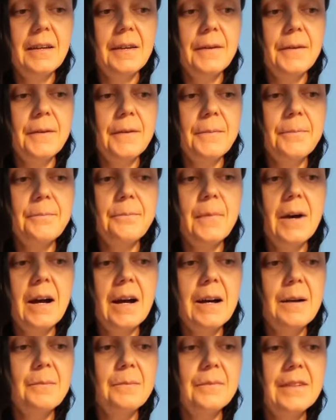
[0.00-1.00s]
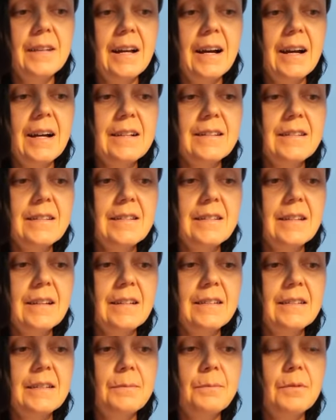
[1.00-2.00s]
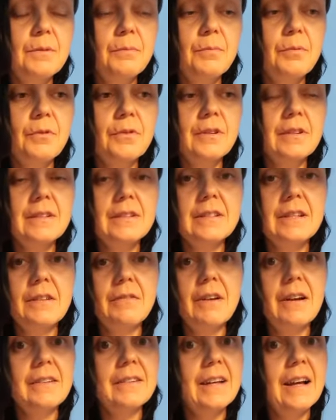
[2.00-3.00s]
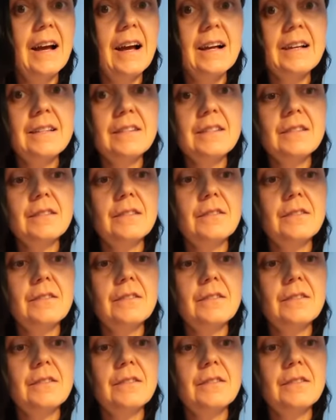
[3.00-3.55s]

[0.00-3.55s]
and mom, dads, and the people surround us.